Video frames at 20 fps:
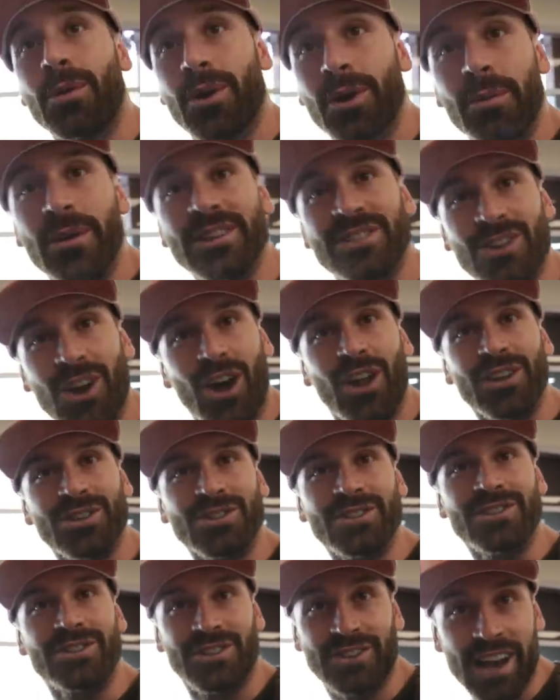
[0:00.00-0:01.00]
want to be as tall
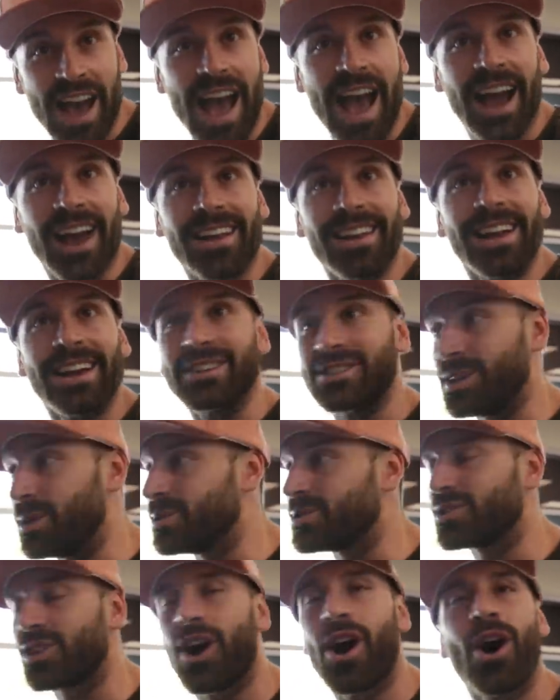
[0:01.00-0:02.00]
as Jack, like, because he
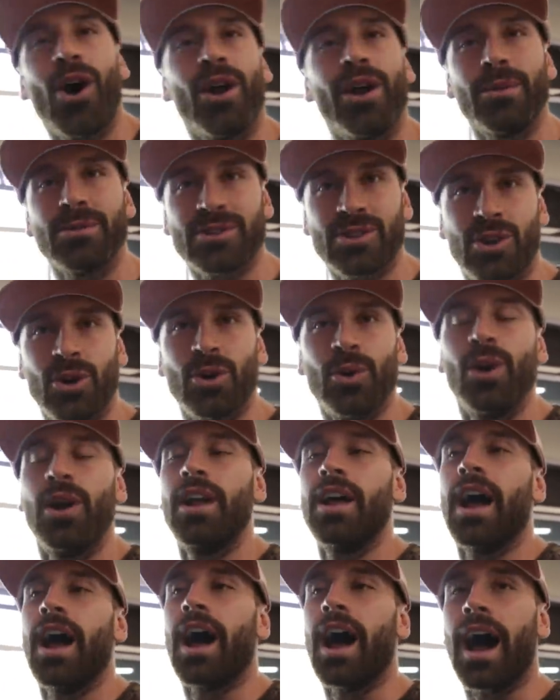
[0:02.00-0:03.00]
was tall and he was cool.
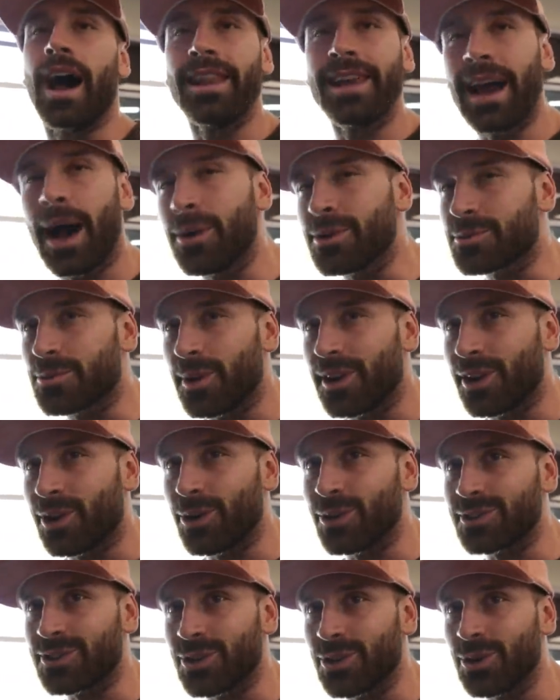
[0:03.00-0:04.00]
I think I was pretty
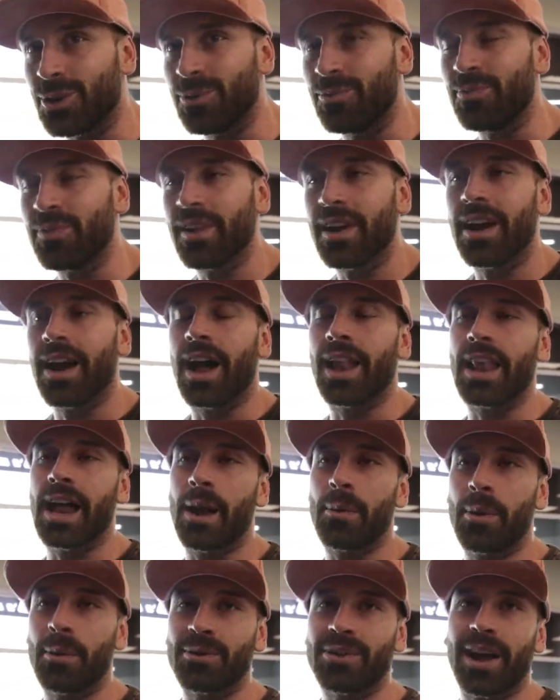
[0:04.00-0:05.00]
cool too. A
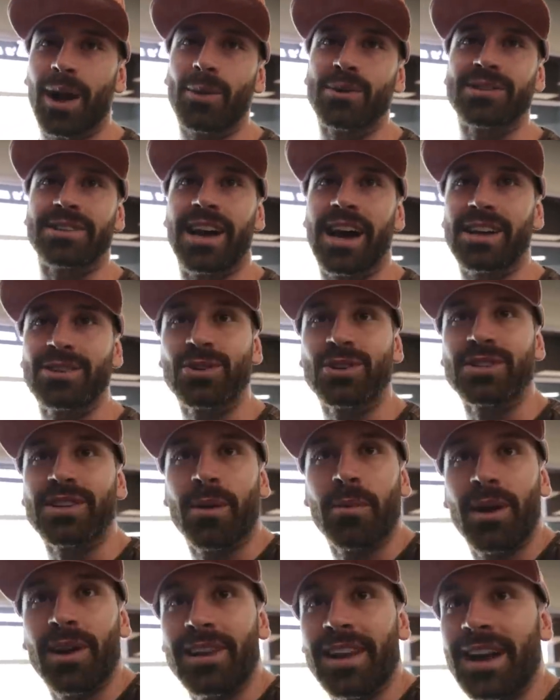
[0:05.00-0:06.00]
lot of people thought I was an ass because
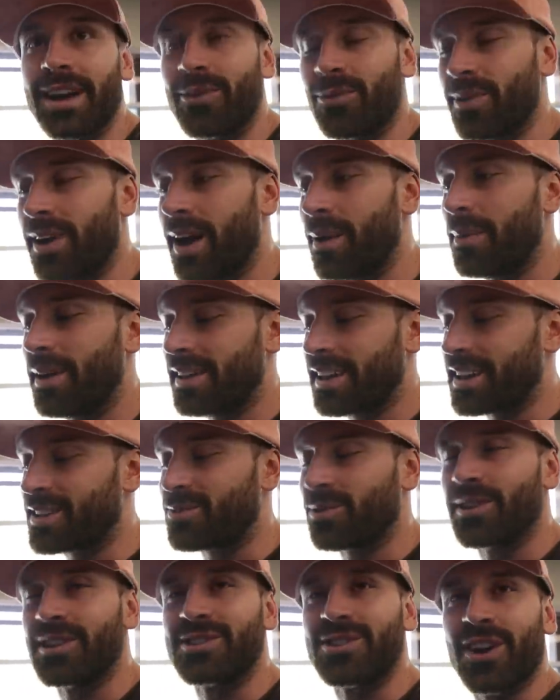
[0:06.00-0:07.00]
I made like I made
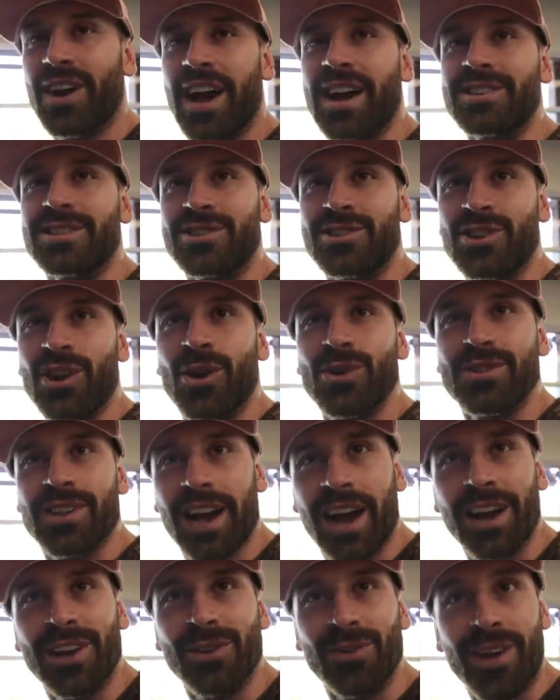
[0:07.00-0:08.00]
like really sarcastic jokes
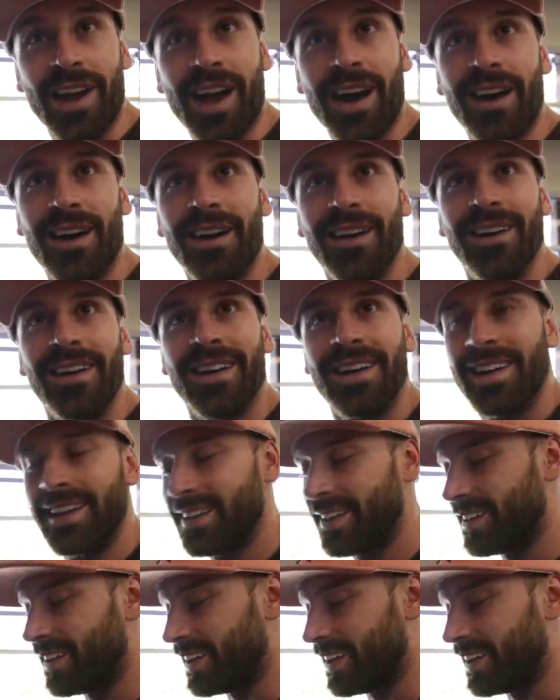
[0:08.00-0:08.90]
like I do now. Oh.